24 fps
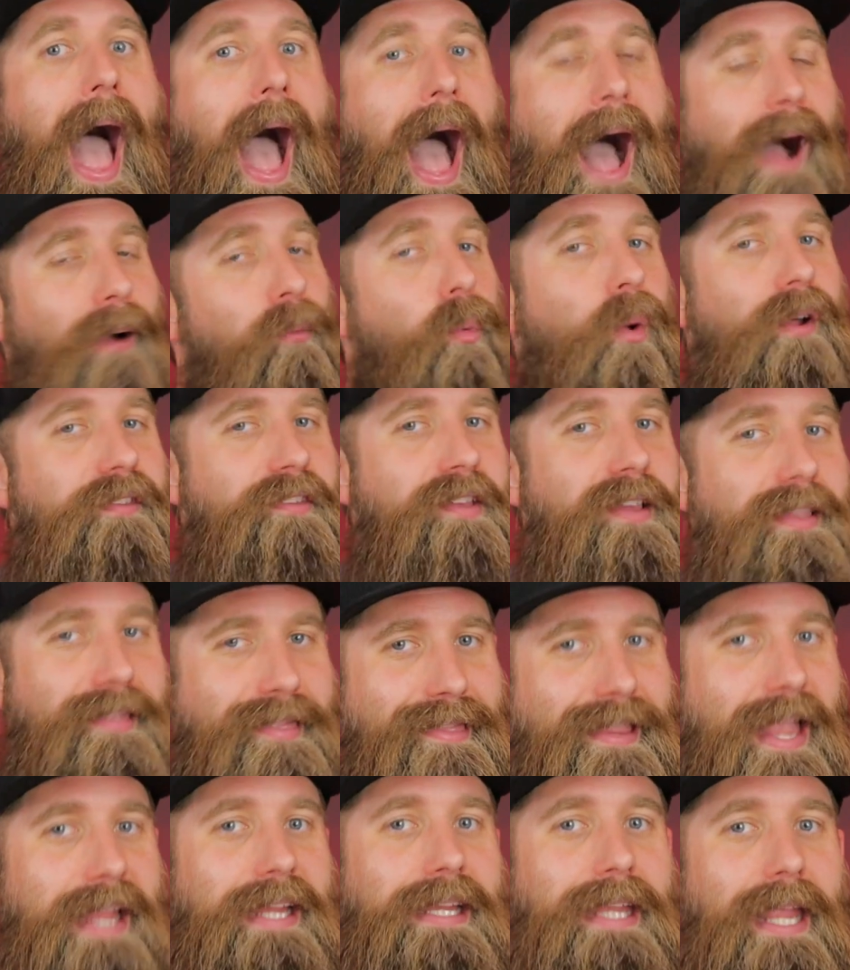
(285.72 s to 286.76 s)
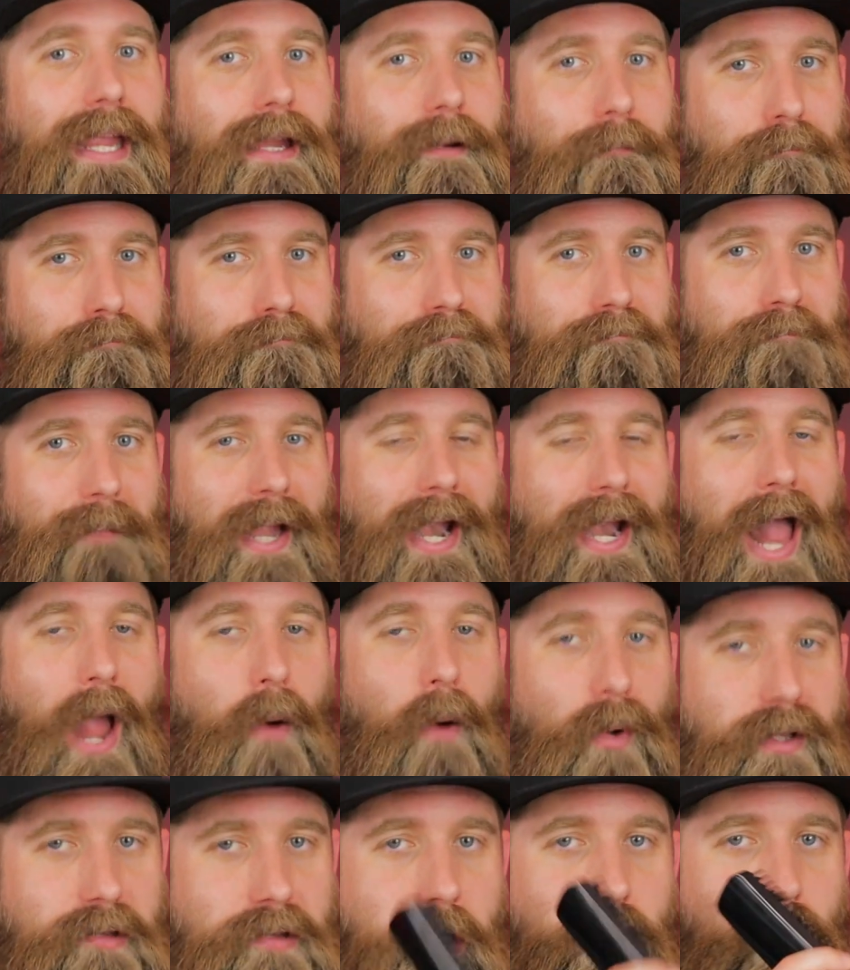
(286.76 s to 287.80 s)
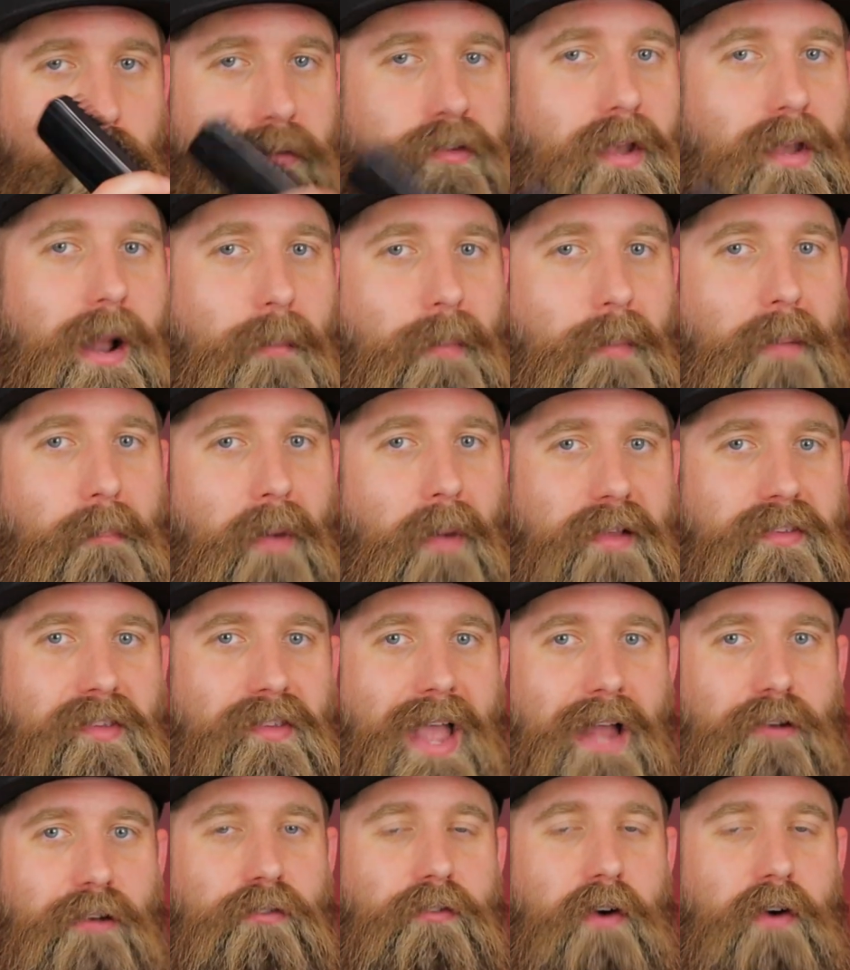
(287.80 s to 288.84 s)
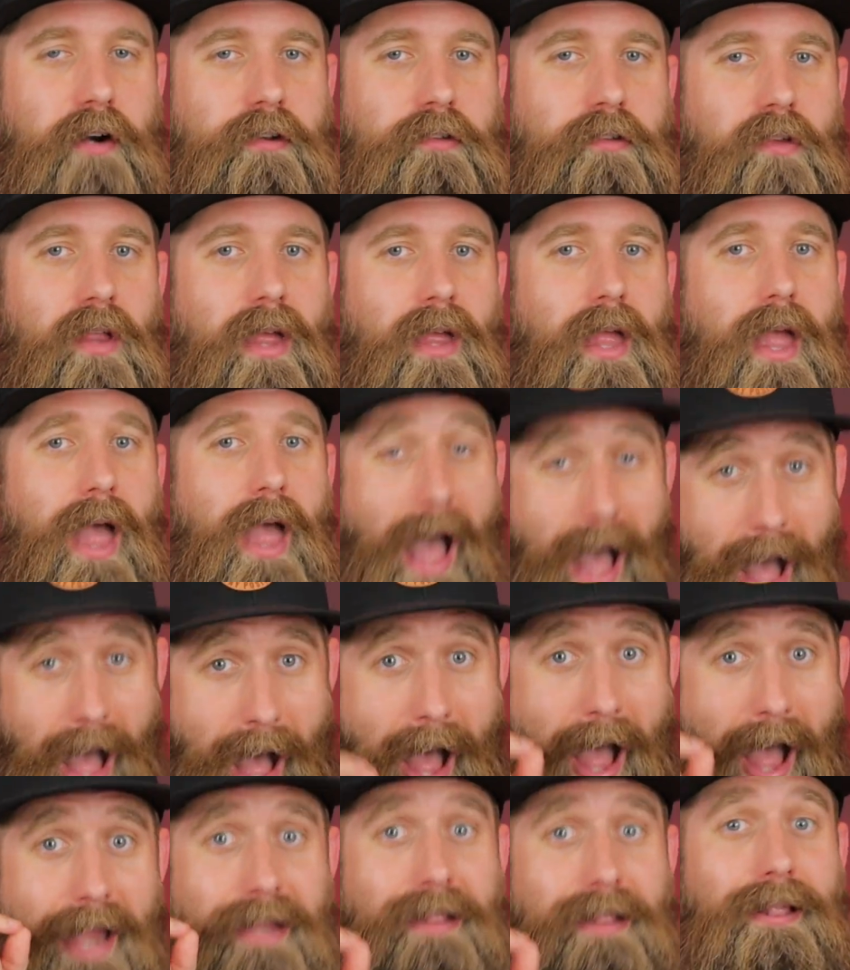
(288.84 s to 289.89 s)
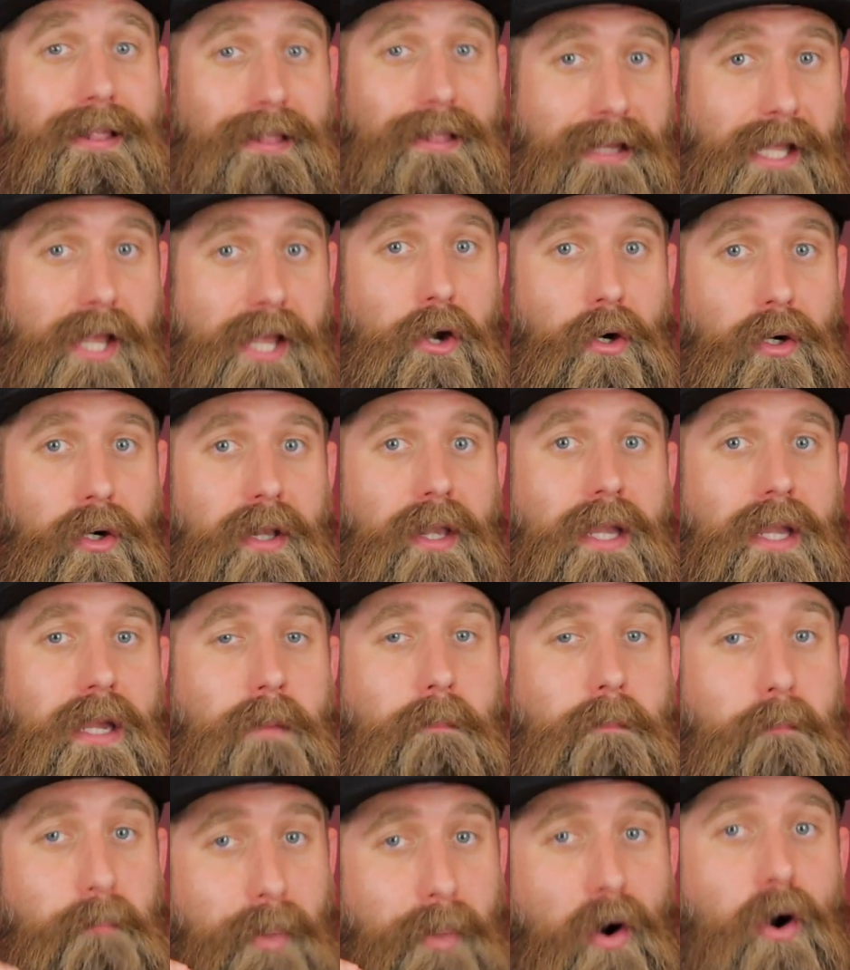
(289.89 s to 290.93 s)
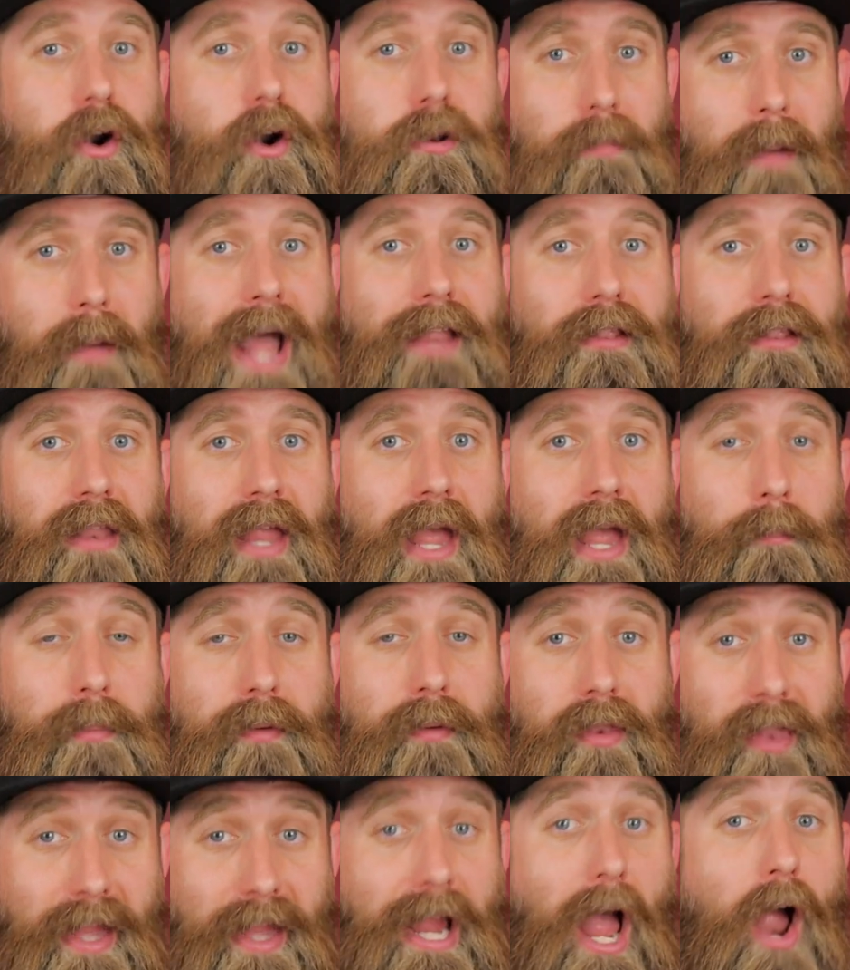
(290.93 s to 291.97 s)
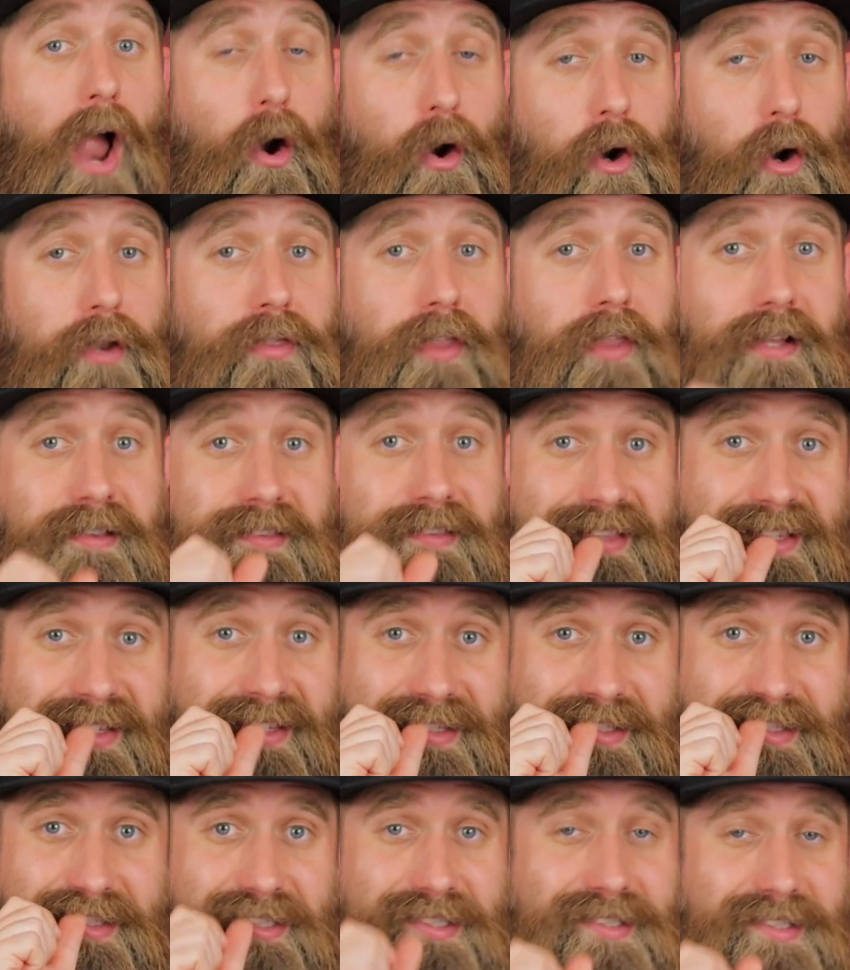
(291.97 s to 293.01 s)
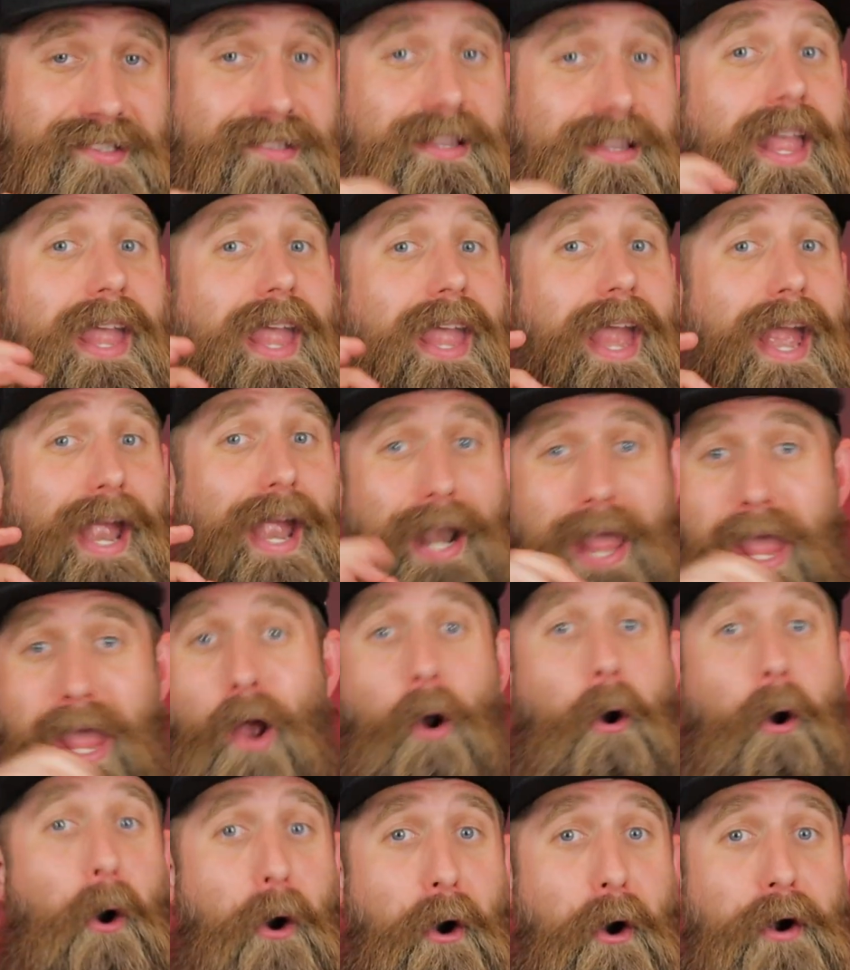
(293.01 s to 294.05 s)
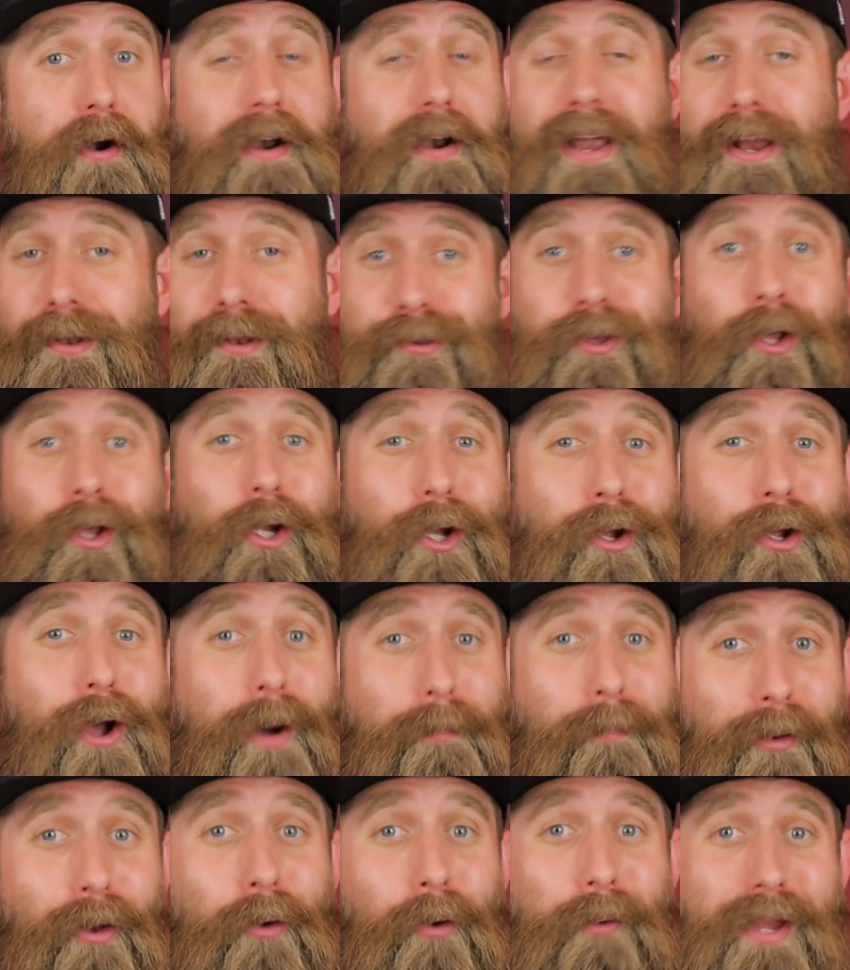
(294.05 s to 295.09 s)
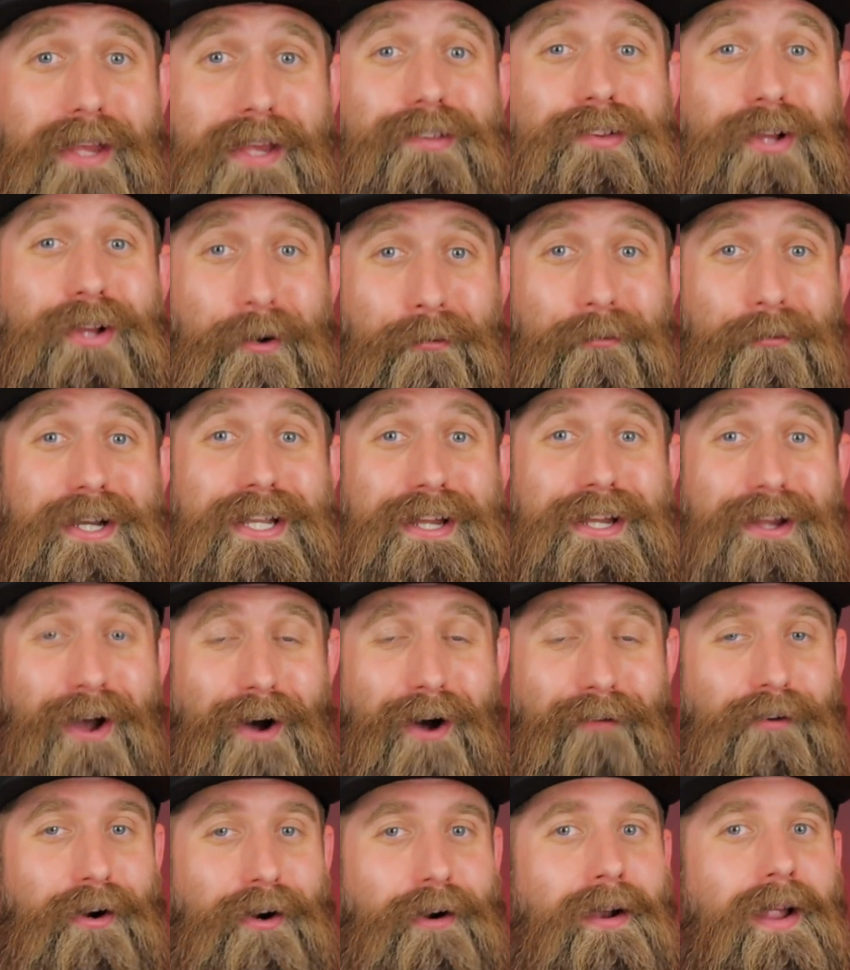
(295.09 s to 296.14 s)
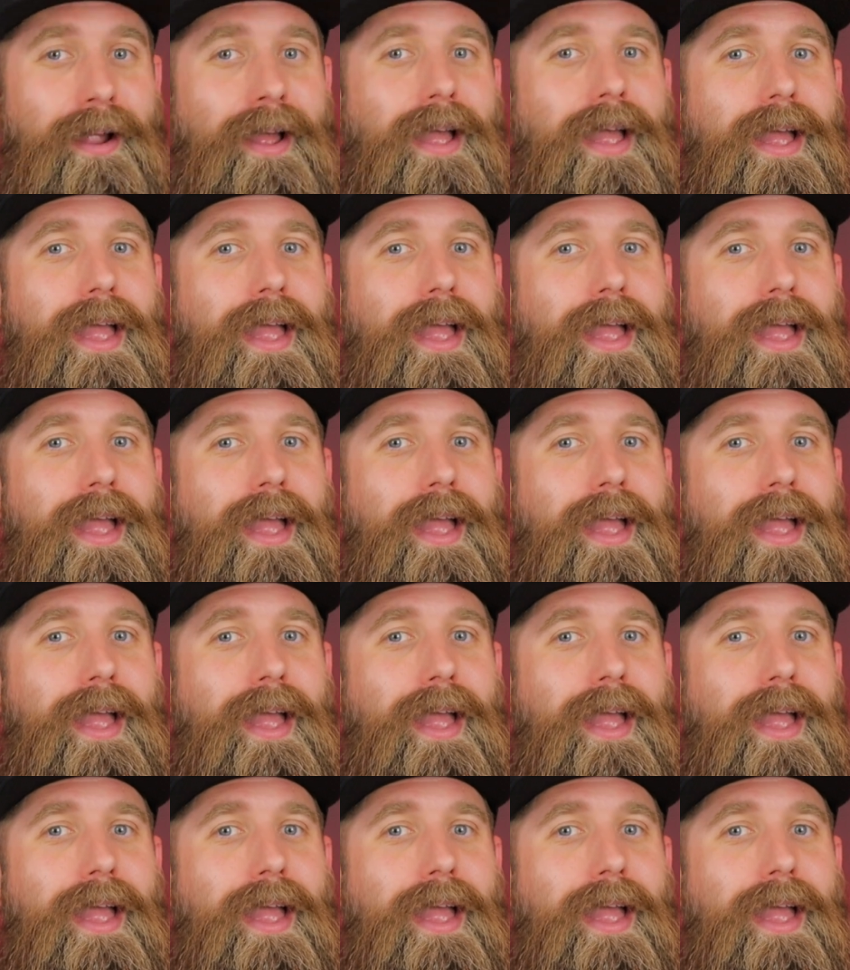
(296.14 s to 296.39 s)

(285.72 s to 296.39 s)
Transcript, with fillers: I wasn't thinking, and I went to use it on my mustache first. I literally burned my lip. Like I heard that, and it hurt and took a couple of weeks to recover.